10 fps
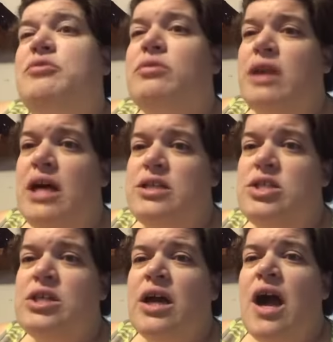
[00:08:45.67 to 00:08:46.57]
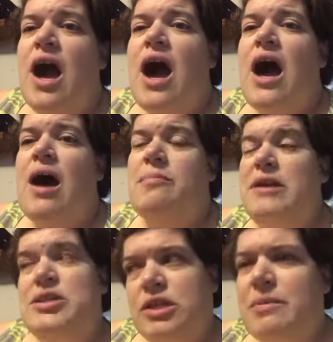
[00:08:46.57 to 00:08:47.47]
lunch,
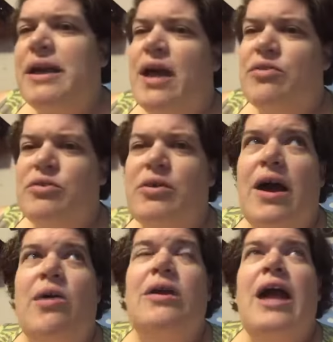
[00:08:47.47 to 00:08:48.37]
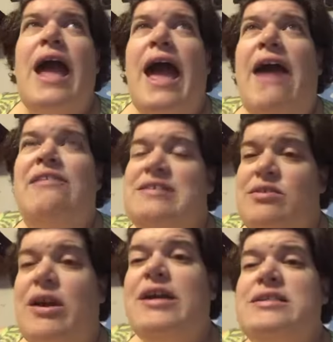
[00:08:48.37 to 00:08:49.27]
they took my catheter out, and they
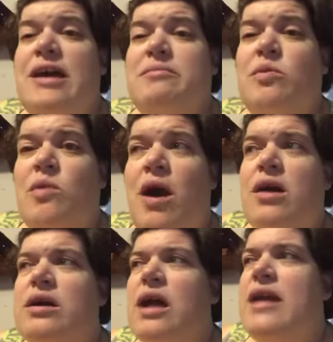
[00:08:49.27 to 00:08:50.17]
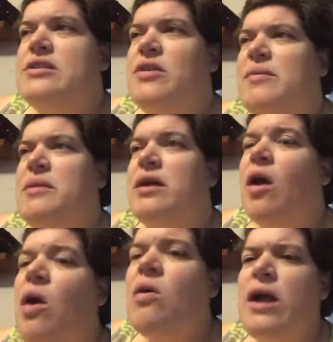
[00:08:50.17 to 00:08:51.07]
said, okay, it's time to walk. And so I'm like,
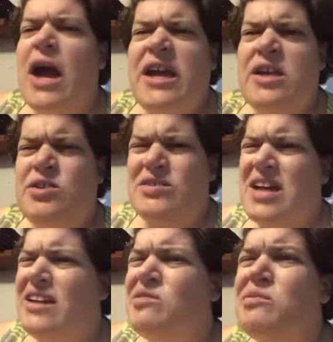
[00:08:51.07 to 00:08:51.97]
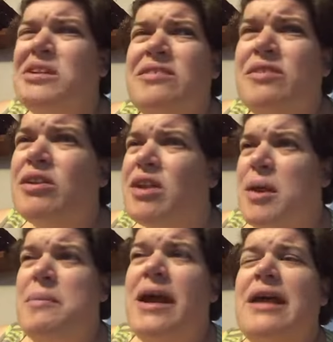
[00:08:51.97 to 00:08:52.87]
oh, okay, I can do this. I don't really feel a
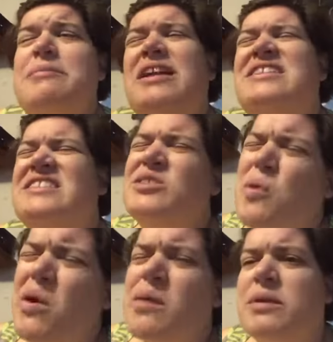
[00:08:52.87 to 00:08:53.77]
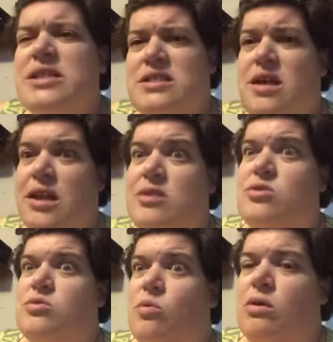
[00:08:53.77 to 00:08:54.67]
lot of pain. I mean, it's sore, but it's not, like,
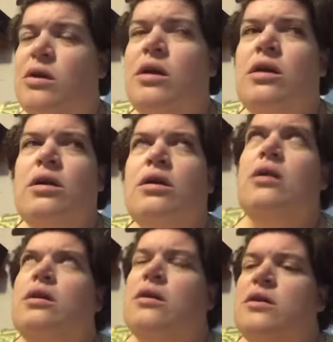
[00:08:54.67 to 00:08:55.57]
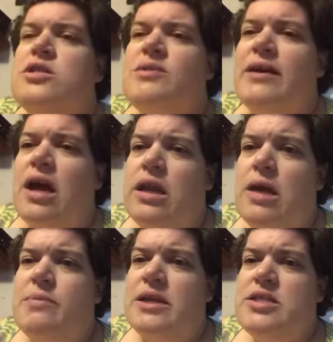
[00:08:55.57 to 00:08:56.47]
sore. So I got
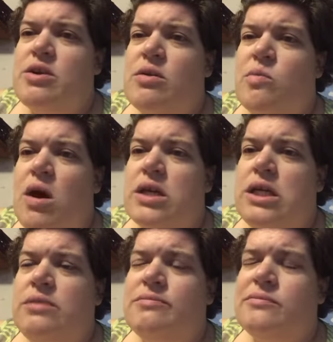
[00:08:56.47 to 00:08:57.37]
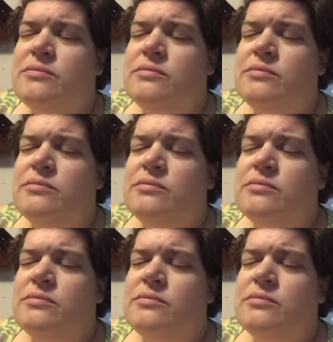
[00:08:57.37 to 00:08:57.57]
up and I started walking.